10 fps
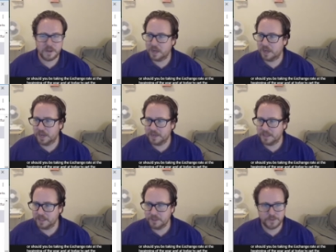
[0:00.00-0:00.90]
I
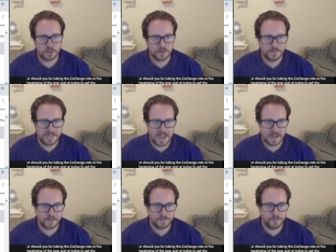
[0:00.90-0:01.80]
think you've told me
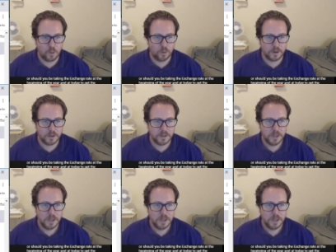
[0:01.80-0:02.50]
has more.